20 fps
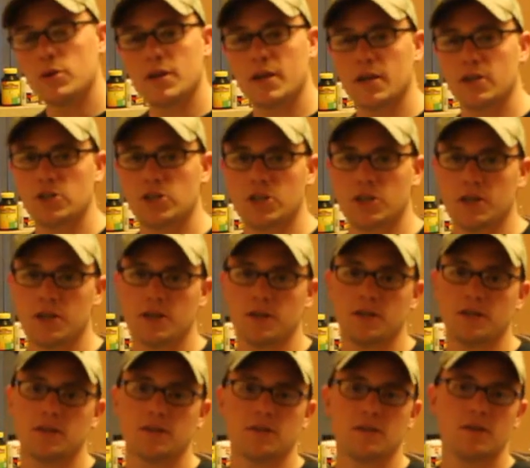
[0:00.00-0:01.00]

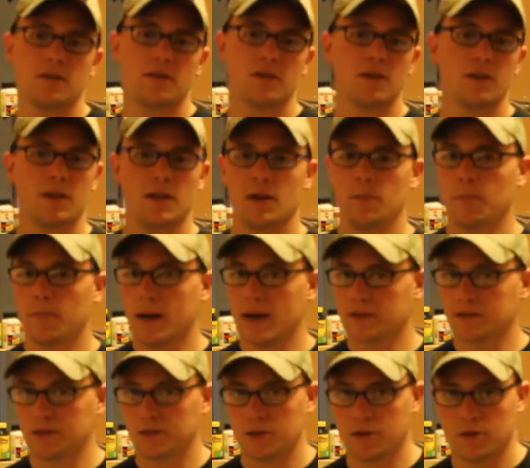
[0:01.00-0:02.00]
kitchen, getting
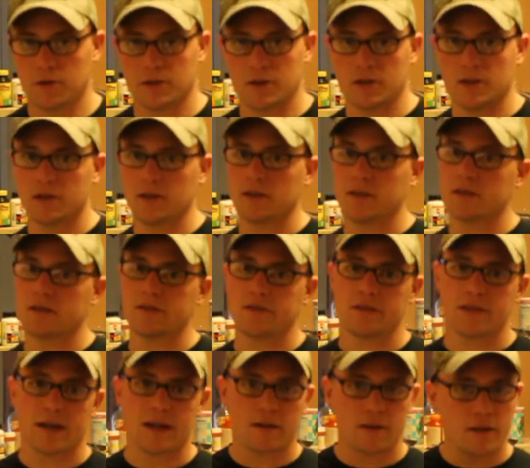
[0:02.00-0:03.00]
back to cooking,
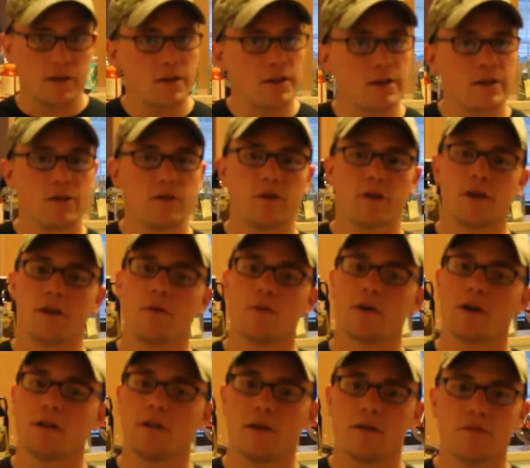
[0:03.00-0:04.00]
down in the nitty-gritty,
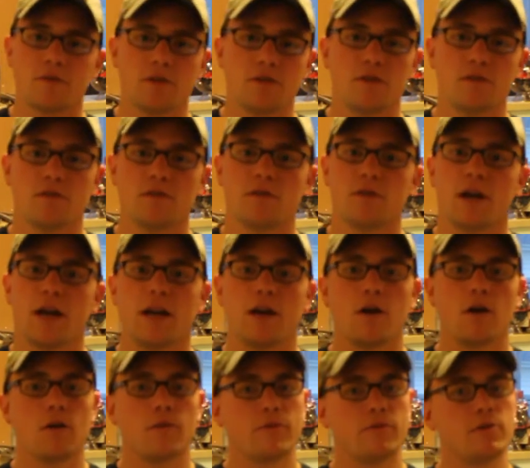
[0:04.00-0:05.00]
what I love to do, and
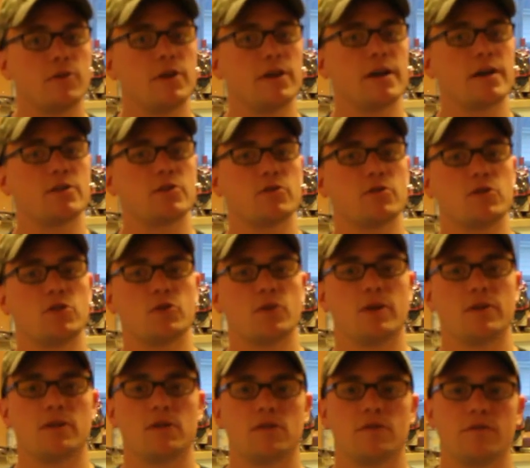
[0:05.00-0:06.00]
hopefully you guys are
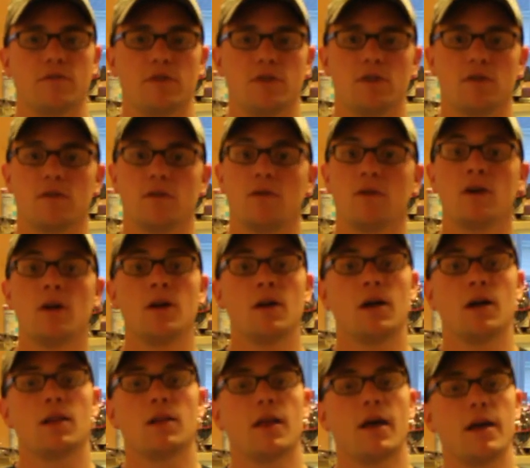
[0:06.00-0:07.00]
enjoying this video.
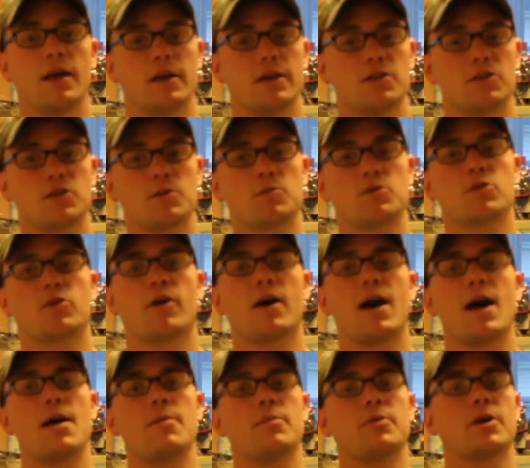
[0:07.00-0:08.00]
Like,
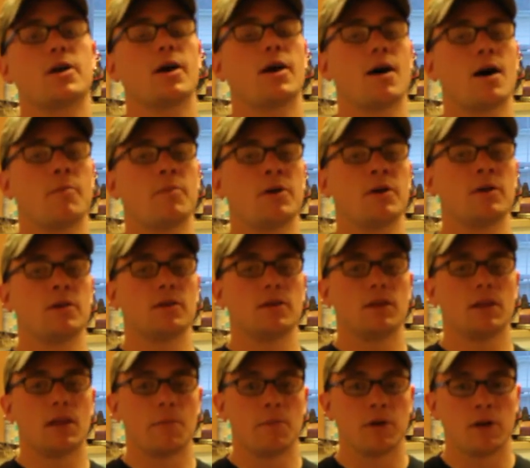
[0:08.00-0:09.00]
subscribe, comment,
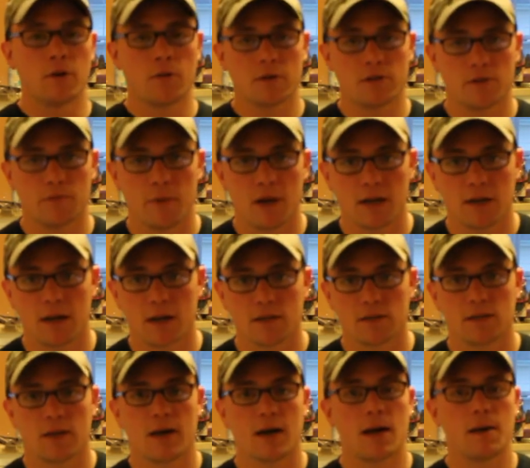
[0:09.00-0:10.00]
let me know what to make
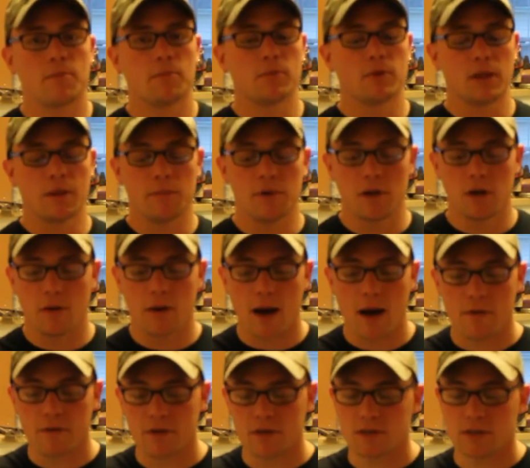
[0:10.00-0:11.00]
next time. Let me know
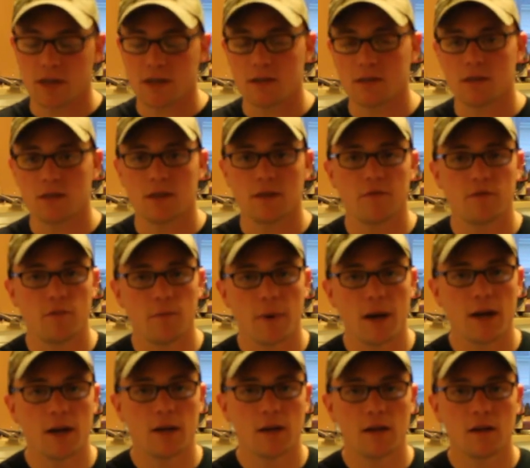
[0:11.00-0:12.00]
how this tasted if you
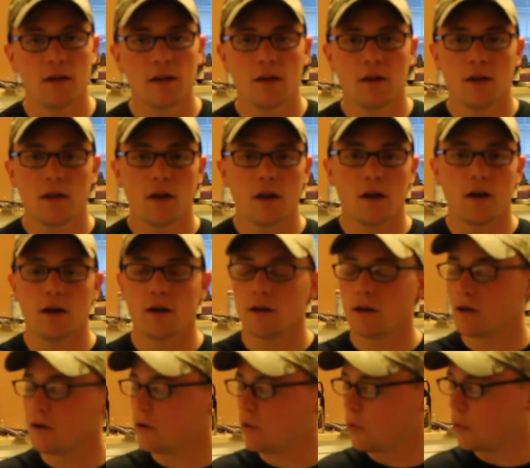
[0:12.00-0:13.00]
made it,
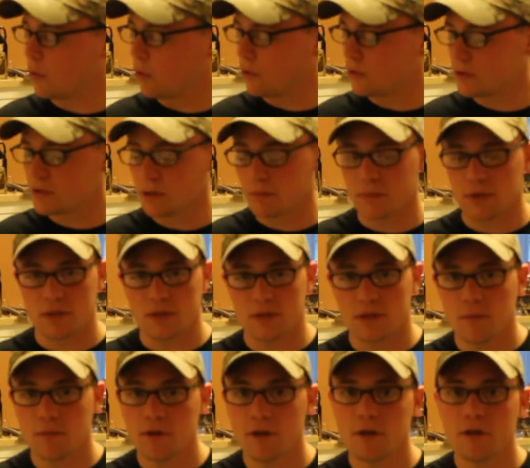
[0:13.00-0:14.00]
or something
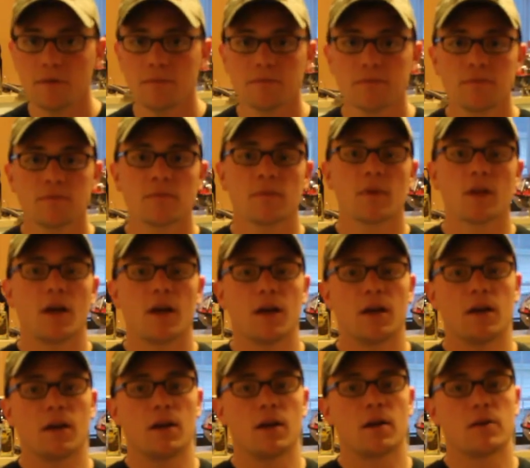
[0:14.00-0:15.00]
similar,
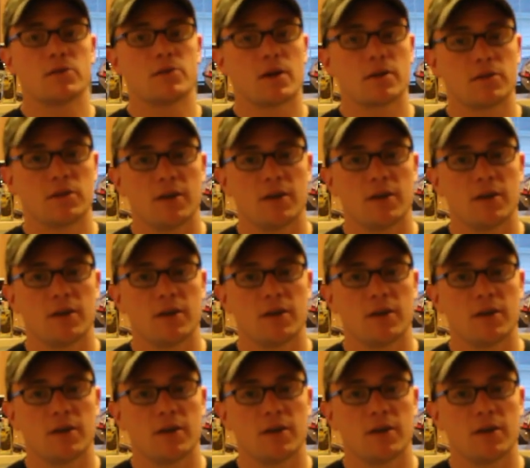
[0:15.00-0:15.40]
and I'll talk to